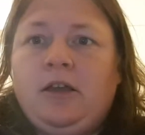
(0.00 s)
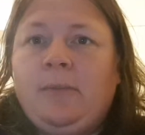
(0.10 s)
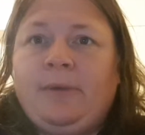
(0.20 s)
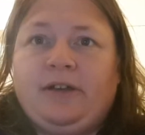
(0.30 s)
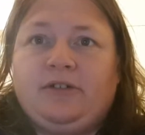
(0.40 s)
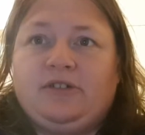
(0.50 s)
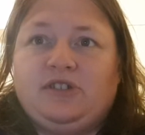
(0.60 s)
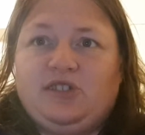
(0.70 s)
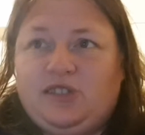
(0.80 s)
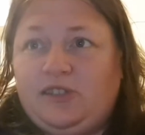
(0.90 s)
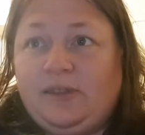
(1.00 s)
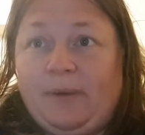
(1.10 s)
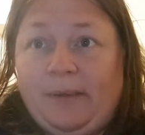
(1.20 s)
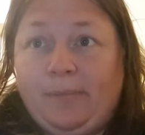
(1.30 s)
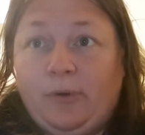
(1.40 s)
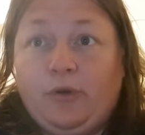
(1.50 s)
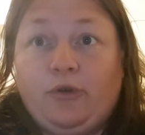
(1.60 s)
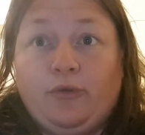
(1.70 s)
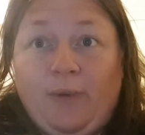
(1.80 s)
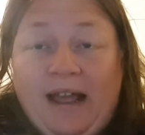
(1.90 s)
Because the people
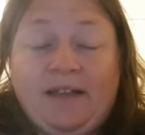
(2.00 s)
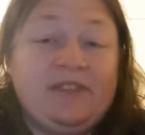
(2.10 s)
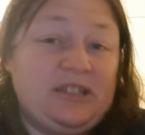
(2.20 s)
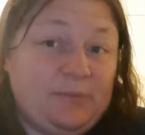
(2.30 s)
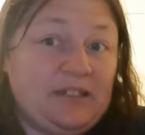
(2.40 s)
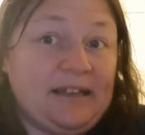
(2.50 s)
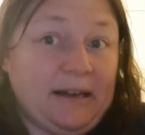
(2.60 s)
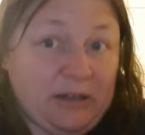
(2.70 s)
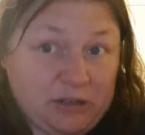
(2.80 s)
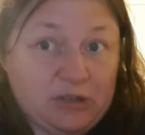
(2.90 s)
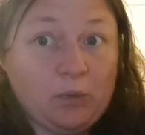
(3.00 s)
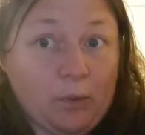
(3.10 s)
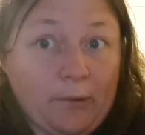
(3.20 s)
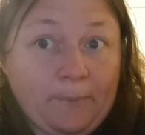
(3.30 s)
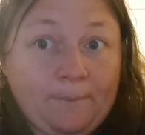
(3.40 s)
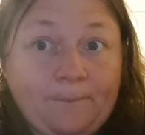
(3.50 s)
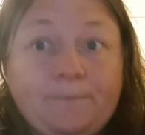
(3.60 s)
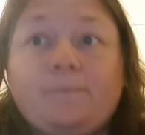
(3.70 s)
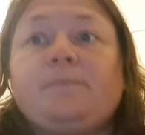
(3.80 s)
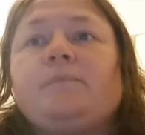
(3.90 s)
who ran this particular store,
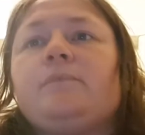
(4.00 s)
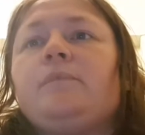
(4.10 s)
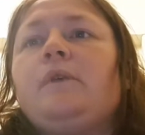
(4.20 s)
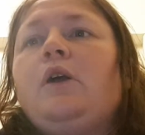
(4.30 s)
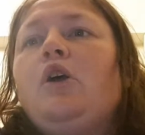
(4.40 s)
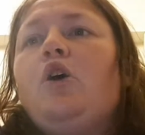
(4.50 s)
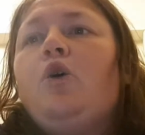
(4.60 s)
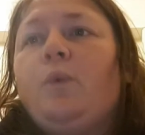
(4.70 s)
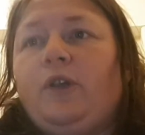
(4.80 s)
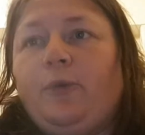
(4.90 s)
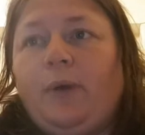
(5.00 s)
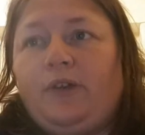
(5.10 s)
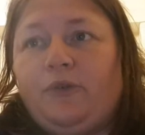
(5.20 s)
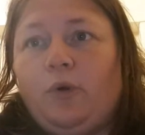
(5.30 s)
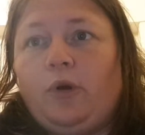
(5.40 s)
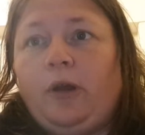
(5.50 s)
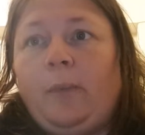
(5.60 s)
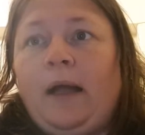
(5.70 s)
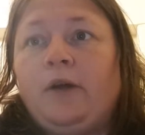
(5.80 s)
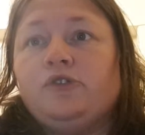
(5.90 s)
which we're talking
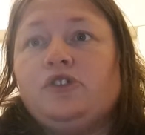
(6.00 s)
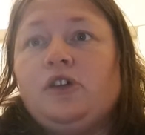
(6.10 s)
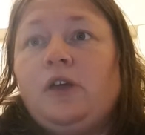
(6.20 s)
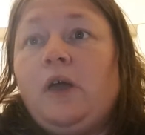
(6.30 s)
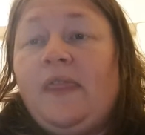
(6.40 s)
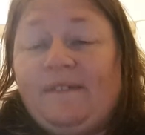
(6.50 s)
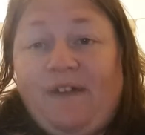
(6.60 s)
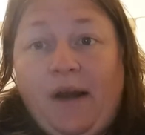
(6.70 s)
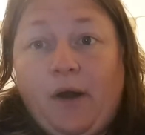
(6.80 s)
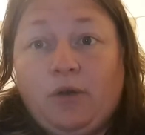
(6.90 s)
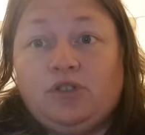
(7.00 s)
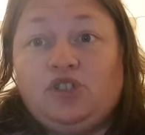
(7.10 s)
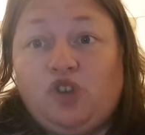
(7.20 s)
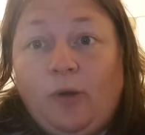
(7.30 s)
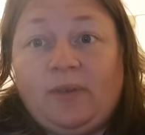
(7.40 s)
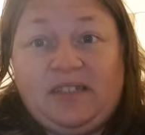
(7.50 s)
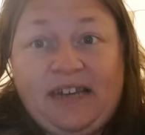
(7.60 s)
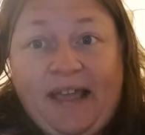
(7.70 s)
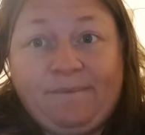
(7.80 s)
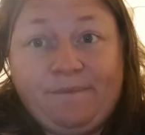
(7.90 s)
about, the Farrows, Thomas
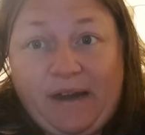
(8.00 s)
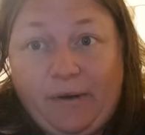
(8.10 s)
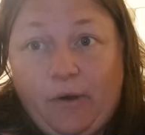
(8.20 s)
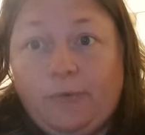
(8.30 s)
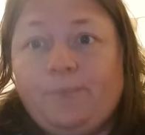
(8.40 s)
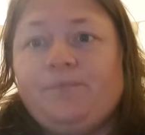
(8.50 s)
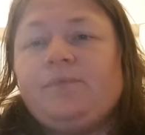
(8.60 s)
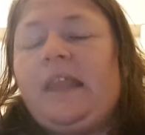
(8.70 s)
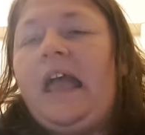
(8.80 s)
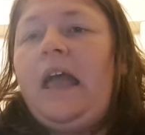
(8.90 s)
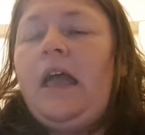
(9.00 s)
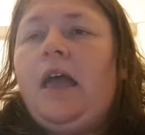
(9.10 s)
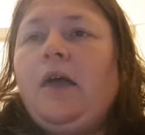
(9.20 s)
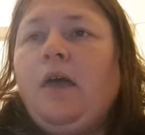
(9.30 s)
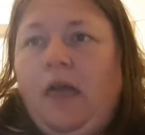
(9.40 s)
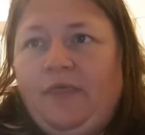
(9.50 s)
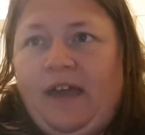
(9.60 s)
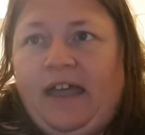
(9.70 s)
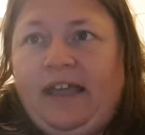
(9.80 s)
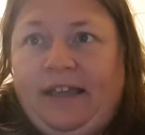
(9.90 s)
and Anne Farrow,
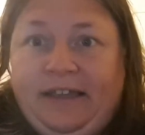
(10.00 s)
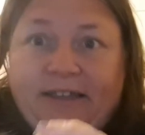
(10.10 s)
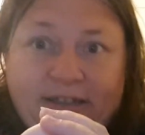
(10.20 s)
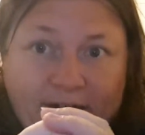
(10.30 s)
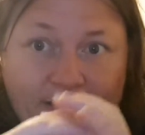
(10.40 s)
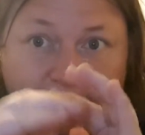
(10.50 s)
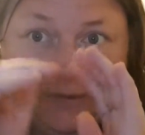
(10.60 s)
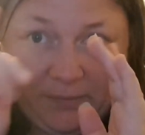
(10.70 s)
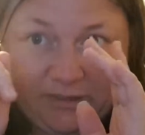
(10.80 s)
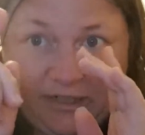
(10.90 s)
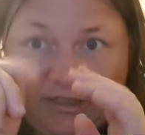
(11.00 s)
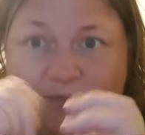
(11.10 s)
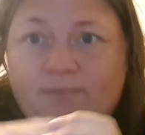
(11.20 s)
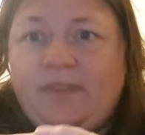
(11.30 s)
they, lived upstairs.